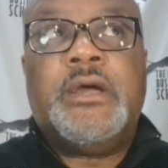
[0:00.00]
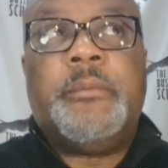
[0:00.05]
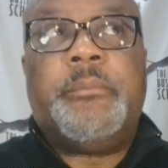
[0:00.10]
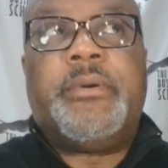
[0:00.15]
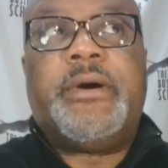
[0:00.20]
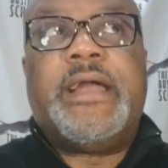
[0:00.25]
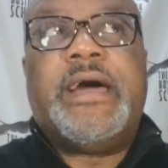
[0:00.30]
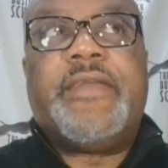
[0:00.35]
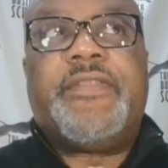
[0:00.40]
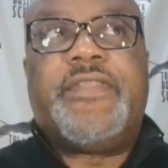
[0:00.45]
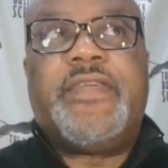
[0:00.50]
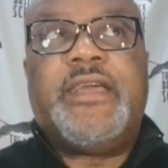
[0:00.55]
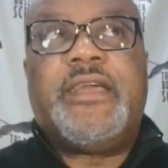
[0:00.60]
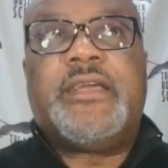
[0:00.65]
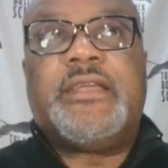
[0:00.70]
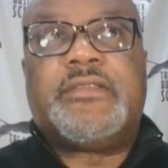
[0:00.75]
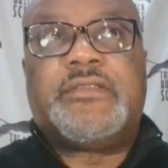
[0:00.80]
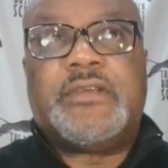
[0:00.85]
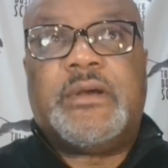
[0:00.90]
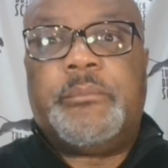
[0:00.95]
But I think
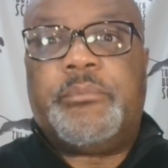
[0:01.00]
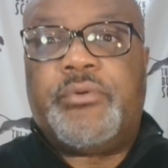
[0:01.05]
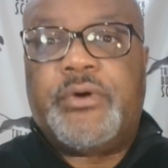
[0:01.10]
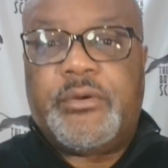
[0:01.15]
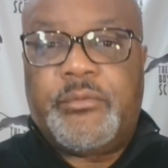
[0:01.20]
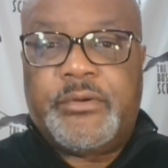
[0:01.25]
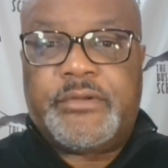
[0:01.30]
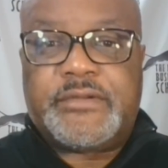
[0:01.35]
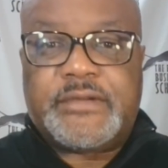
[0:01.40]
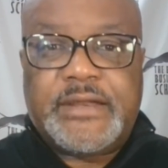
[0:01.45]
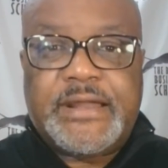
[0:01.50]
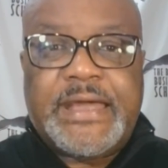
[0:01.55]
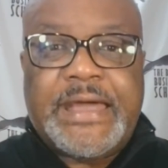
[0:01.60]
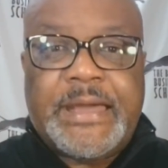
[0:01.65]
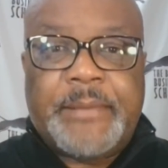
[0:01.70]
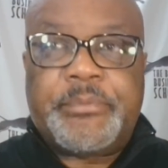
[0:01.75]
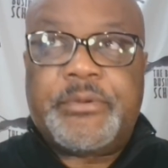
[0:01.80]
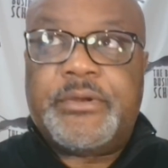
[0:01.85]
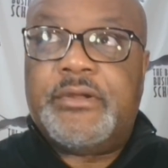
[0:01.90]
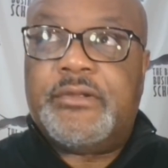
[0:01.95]
at some point, what's going to
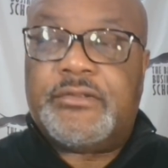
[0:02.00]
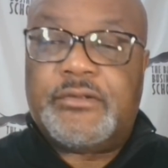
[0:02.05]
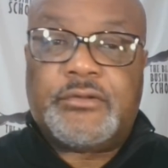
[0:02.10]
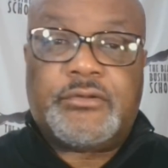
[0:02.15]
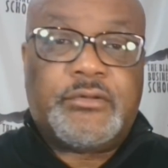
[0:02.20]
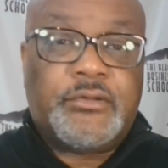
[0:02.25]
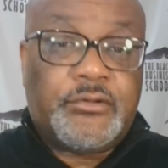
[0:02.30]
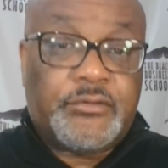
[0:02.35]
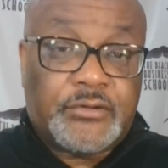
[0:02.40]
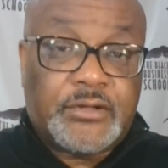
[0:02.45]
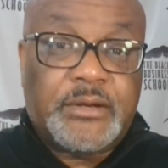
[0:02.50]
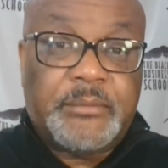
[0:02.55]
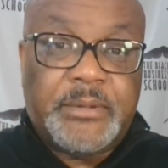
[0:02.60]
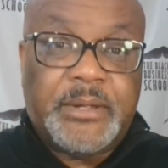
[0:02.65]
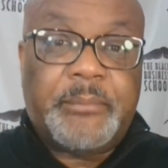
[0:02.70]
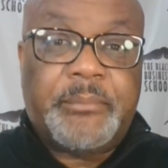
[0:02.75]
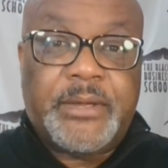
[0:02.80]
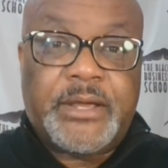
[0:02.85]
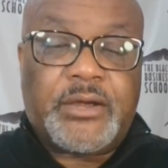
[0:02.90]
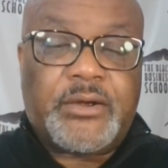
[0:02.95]
happen is there's going to be
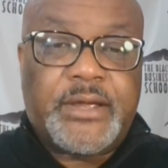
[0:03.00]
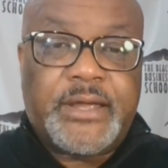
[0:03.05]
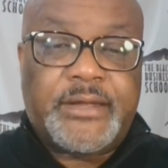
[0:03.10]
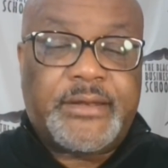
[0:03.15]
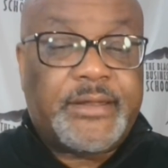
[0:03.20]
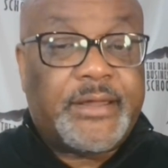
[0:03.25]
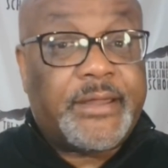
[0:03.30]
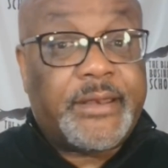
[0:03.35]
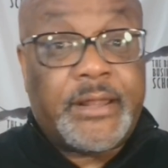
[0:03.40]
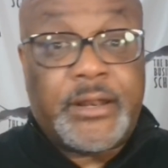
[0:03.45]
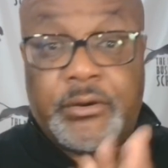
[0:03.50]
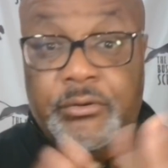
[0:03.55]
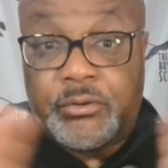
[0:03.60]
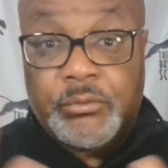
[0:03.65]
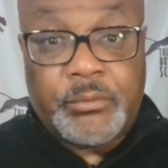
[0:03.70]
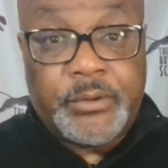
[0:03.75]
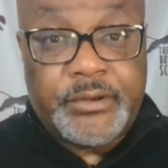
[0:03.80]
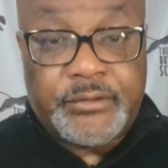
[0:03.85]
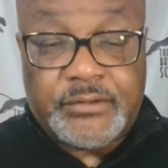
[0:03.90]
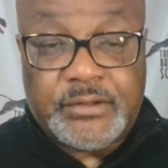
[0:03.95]
a bigger headline. I don't know
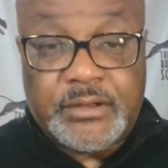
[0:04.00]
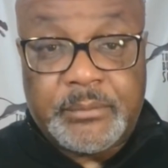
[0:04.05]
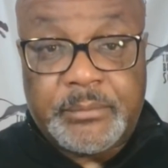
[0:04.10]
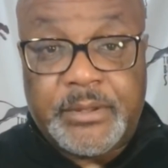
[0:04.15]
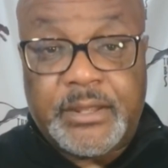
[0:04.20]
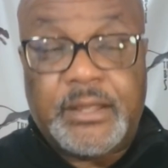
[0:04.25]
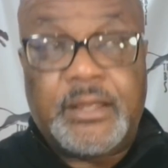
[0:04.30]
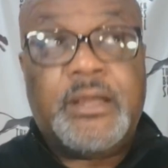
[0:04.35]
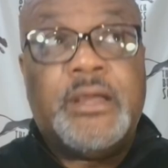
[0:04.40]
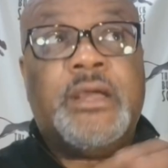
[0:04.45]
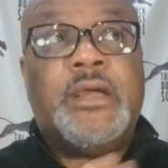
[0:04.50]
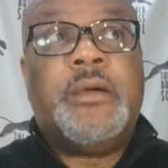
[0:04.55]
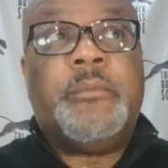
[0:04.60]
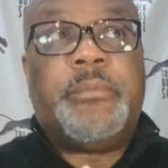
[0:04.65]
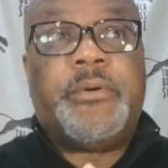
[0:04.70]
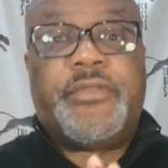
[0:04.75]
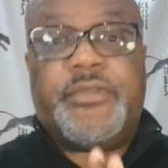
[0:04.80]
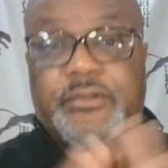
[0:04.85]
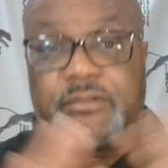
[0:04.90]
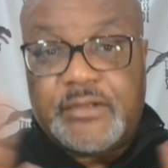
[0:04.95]
what it's going to be,
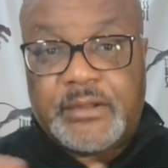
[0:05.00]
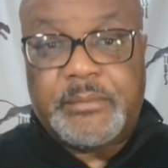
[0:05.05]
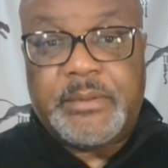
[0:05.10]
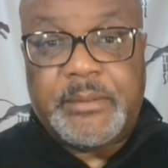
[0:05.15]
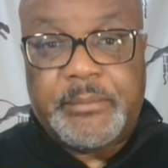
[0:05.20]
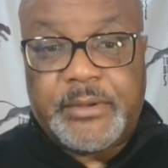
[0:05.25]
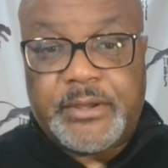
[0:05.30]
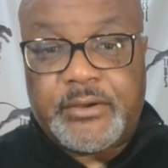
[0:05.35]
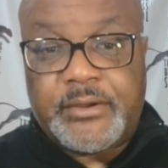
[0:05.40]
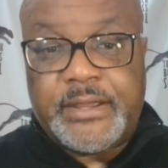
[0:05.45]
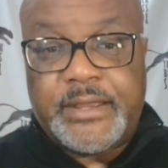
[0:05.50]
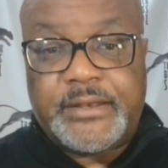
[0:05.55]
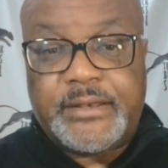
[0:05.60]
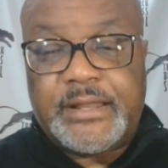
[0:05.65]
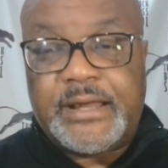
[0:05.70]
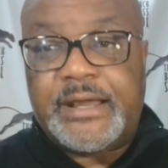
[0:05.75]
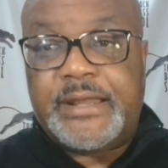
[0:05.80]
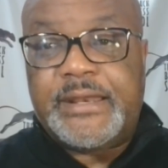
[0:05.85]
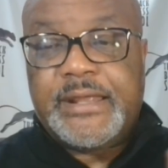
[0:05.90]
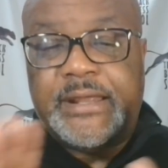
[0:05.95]
but there's going to be a bigger
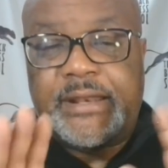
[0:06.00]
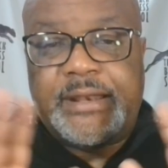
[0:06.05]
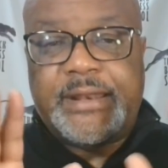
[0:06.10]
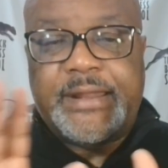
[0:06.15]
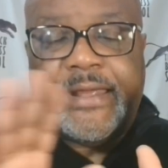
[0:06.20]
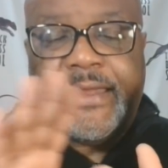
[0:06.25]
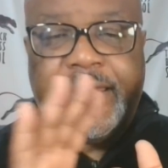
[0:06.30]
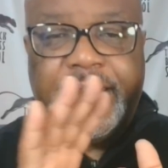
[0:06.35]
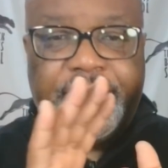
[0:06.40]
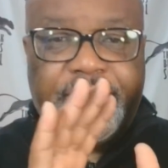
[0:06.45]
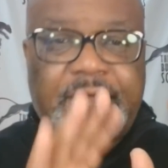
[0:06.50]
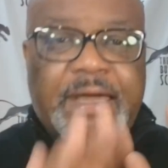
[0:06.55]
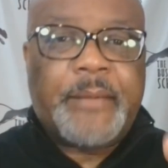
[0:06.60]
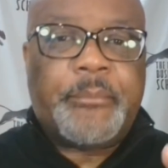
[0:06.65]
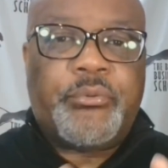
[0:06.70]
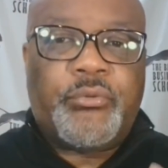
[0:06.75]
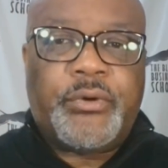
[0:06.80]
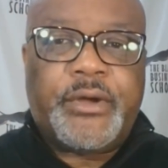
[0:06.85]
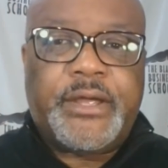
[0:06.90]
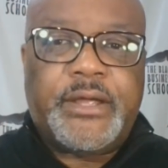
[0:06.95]
headline, and and at
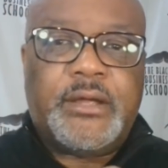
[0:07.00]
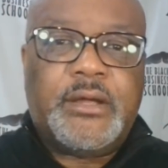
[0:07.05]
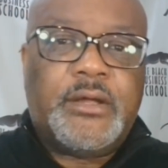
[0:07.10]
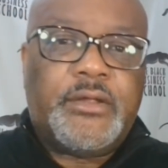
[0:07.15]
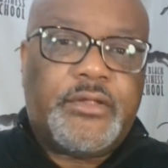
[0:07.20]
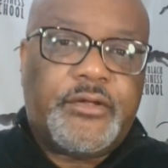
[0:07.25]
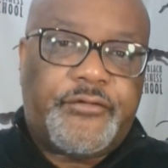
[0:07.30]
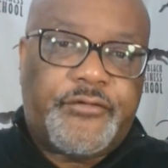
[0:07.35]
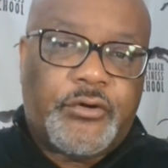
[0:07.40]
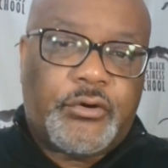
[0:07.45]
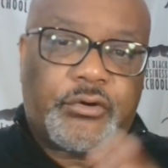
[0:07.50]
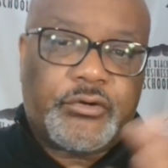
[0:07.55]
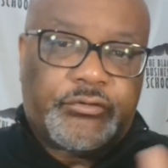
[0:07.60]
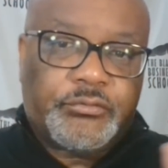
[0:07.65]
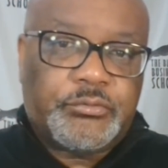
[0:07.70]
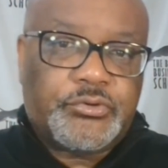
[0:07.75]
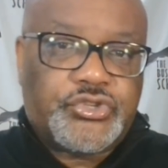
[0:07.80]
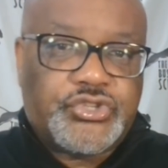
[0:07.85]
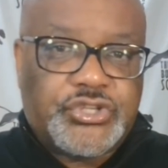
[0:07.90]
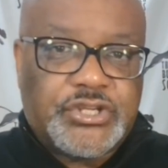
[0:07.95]
that point, the focus
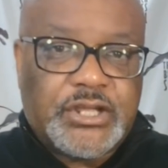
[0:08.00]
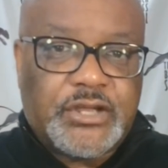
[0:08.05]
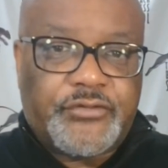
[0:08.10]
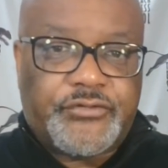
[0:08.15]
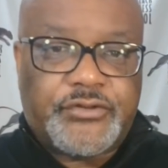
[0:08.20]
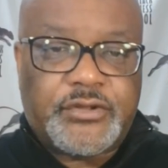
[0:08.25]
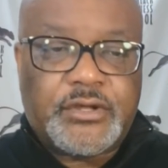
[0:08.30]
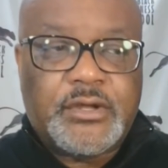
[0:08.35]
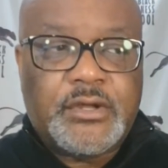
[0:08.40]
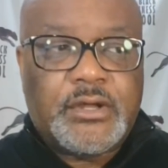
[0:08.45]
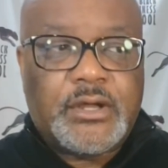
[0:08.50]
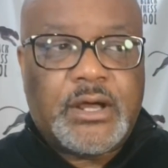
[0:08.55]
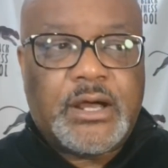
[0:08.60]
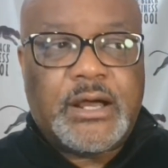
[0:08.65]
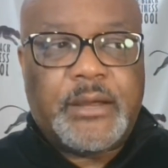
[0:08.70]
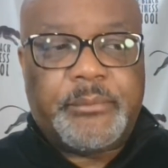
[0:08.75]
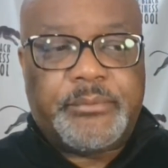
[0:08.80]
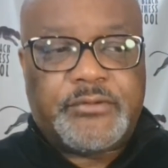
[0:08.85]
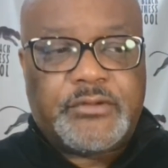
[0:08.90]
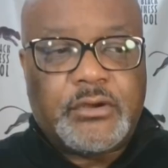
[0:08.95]
will shift.
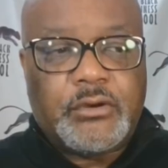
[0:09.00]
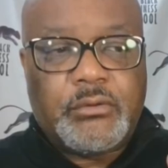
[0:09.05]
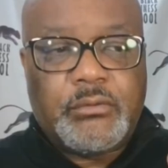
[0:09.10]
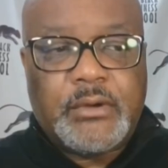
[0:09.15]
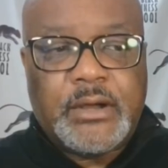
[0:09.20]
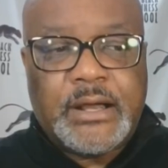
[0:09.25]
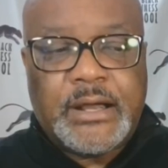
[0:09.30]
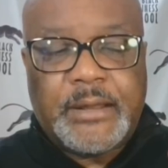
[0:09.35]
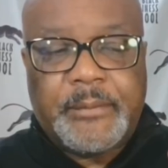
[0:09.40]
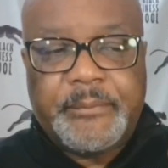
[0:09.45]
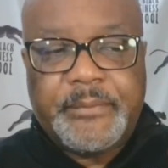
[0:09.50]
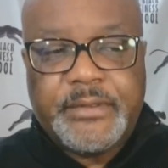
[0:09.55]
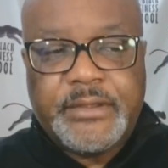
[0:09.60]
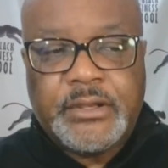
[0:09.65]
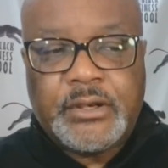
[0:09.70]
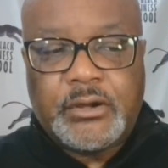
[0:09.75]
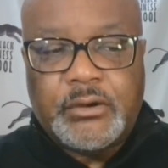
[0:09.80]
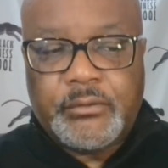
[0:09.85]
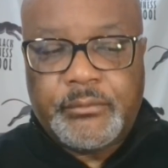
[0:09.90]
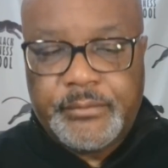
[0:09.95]
Uh, so um, you
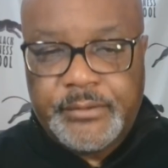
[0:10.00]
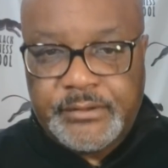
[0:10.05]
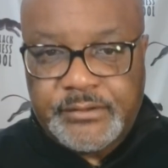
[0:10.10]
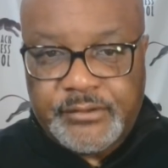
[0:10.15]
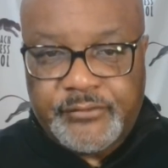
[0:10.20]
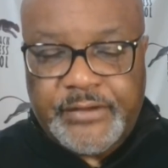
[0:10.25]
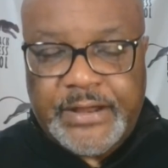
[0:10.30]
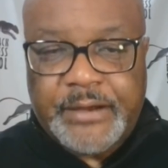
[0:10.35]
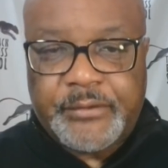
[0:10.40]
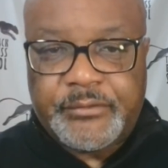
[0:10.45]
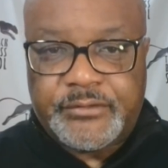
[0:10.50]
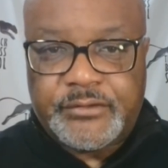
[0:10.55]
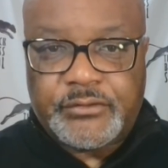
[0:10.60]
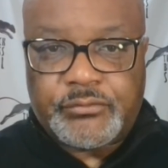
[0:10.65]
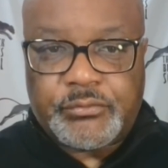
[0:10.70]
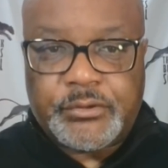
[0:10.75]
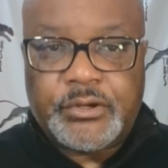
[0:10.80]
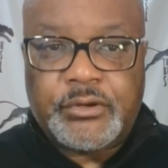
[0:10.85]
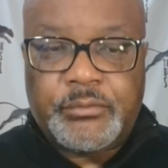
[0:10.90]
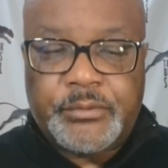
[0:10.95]
know, the virus is
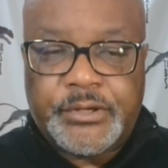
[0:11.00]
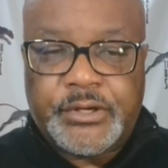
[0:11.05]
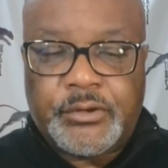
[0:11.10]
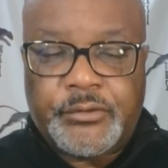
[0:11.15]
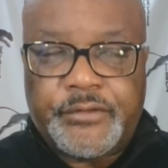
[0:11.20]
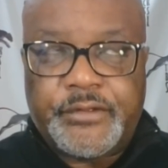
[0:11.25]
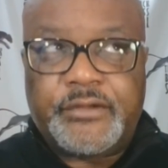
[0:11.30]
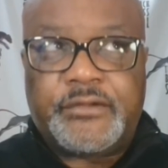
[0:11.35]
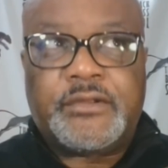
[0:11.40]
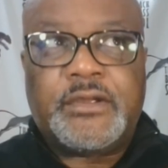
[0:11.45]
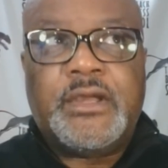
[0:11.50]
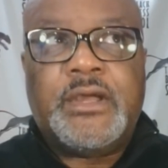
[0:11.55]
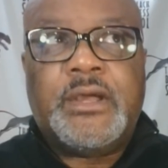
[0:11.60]
real. We know this